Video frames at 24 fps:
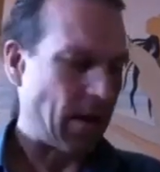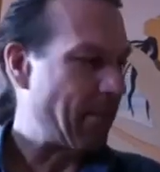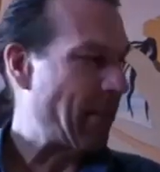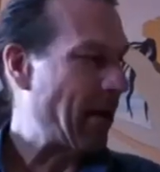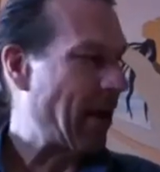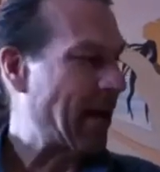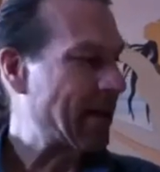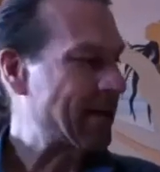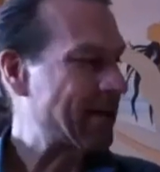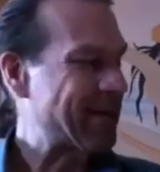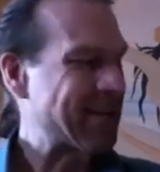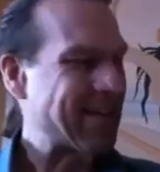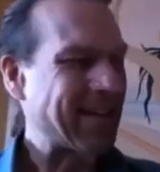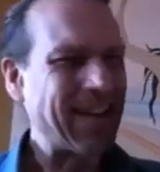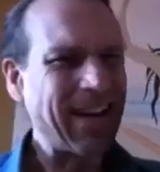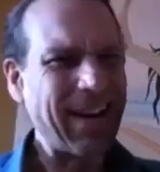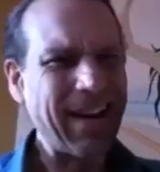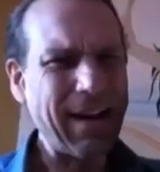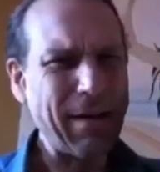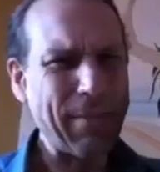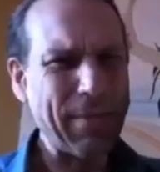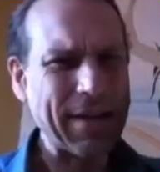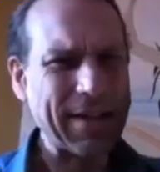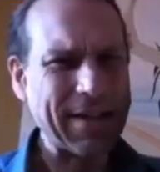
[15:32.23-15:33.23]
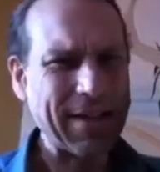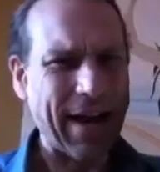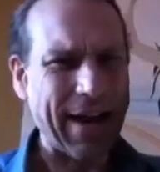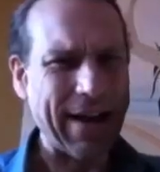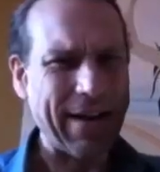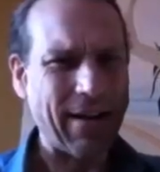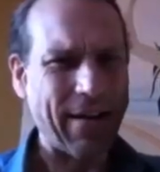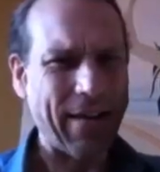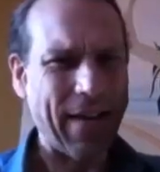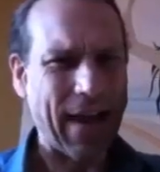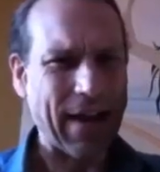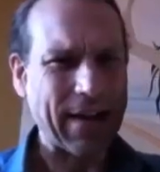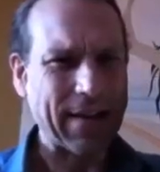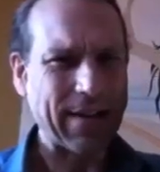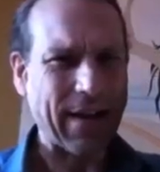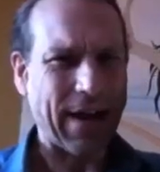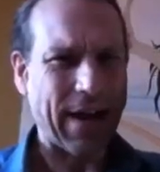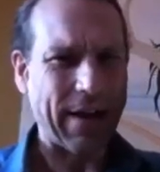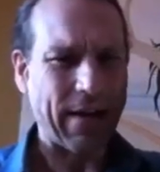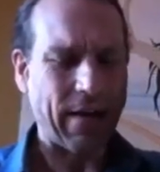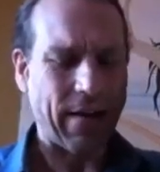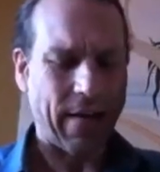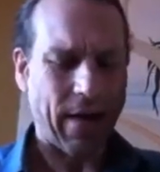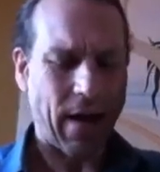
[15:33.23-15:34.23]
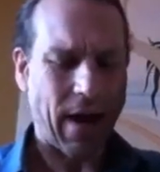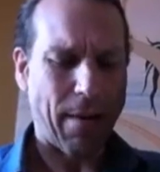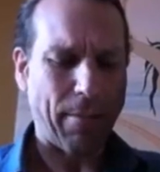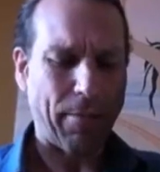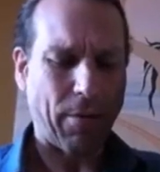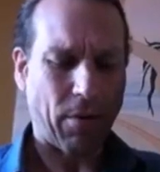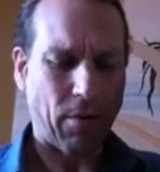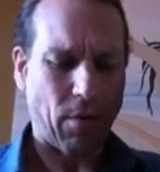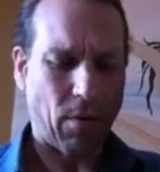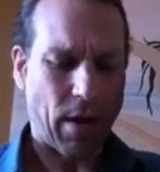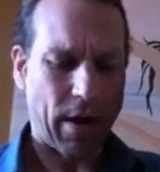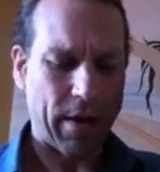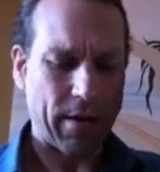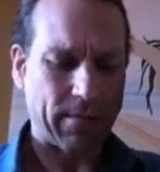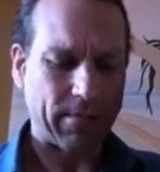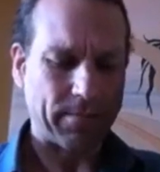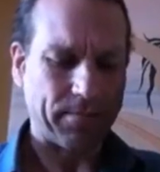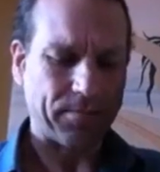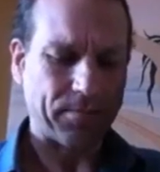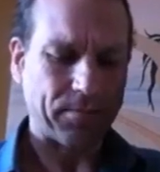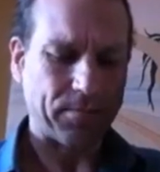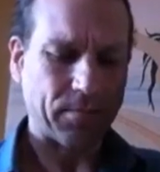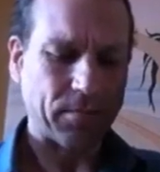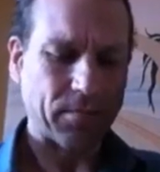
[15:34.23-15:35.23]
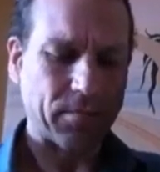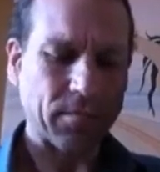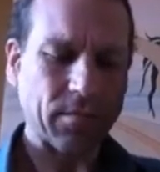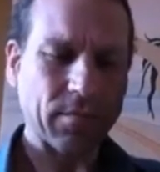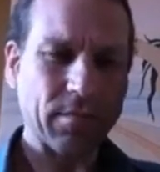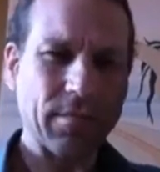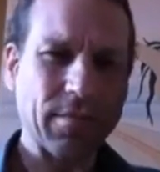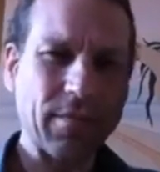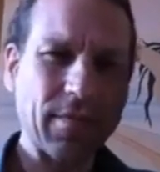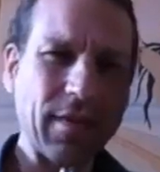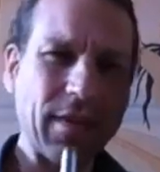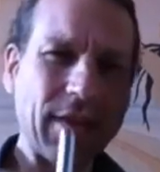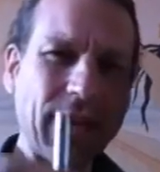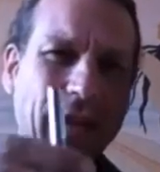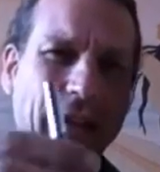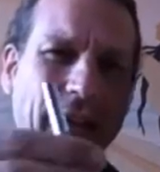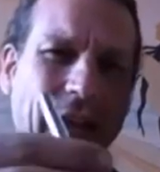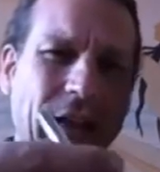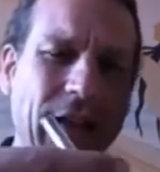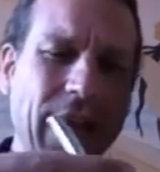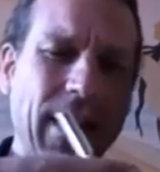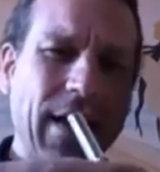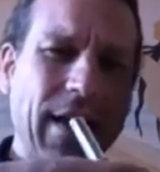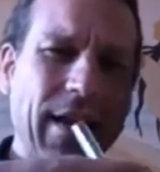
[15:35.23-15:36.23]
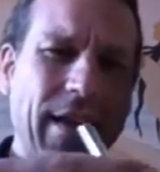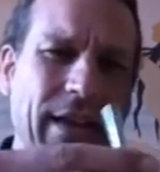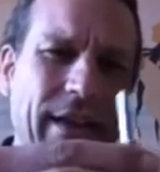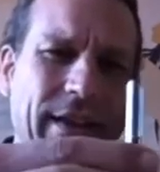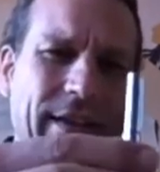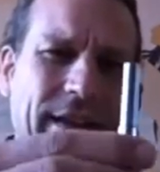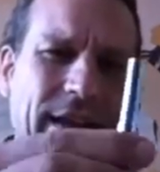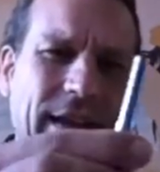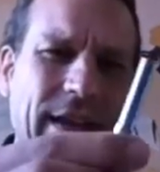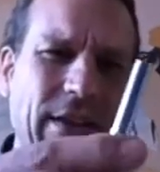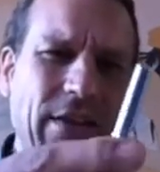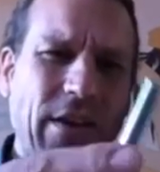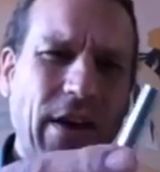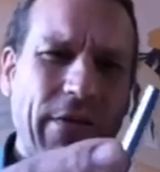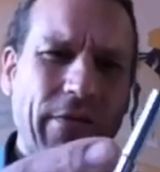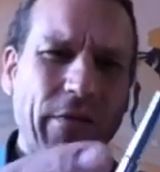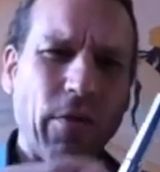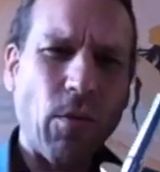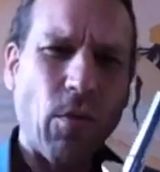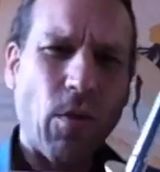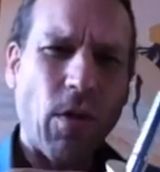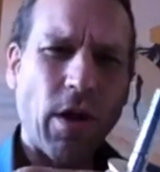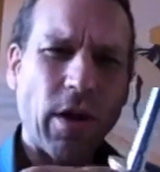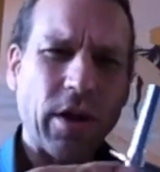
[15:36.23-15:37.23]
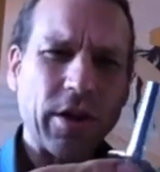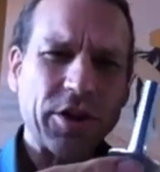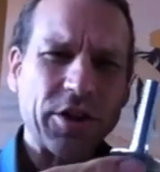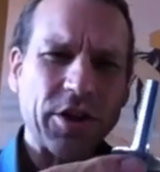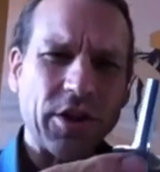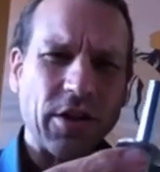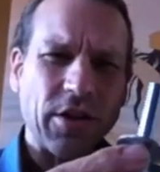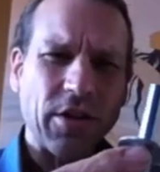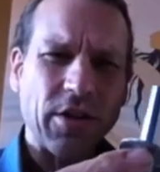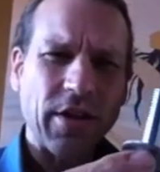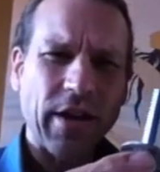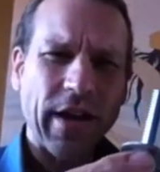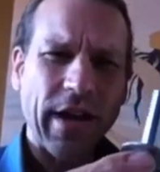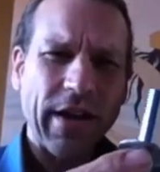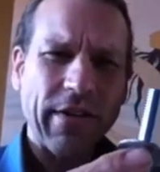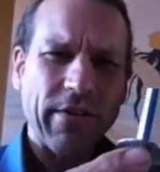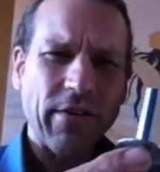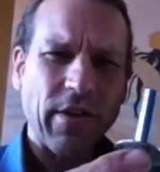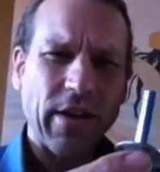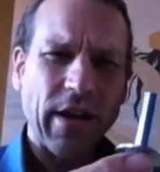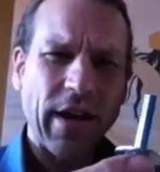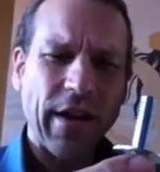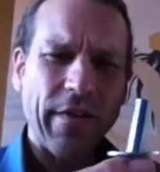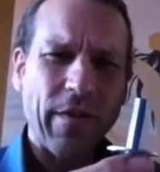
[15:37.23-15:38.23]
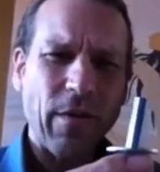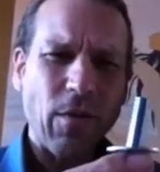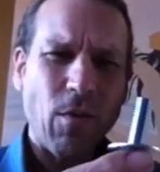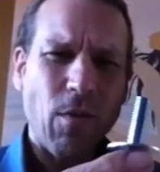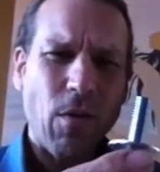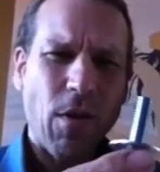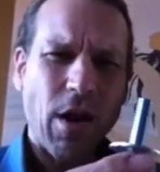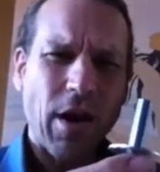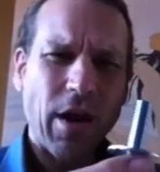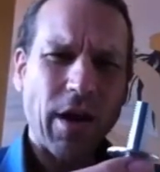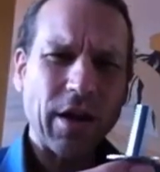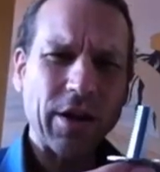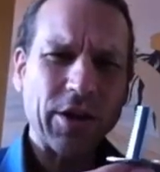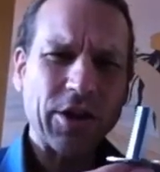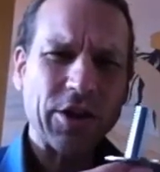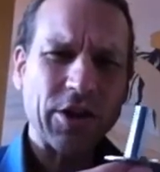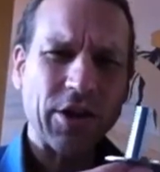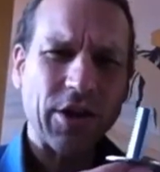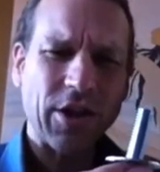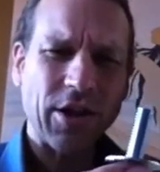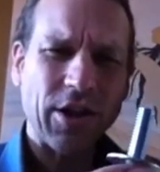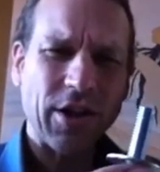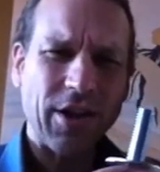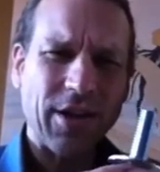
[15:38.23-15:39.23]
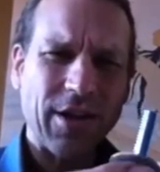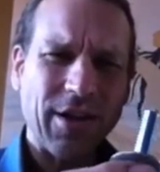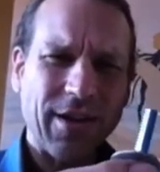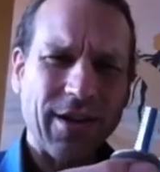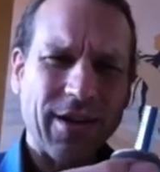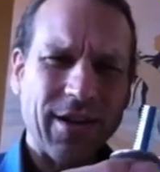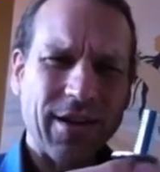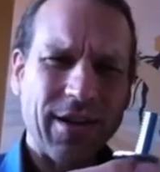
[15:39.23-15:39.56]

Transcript: because it's a little bit tight on that side, on the upper one, you see you have the washer. Okay, so get the washer.